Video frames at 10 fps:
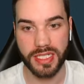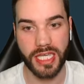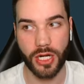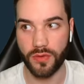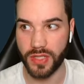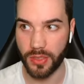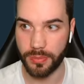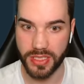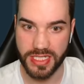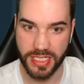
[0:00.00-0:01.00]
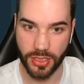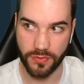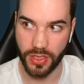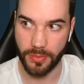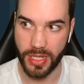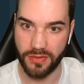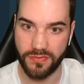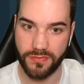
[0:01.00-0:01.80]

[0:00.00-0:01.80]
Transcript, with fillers: Get over there. Please get over there, man.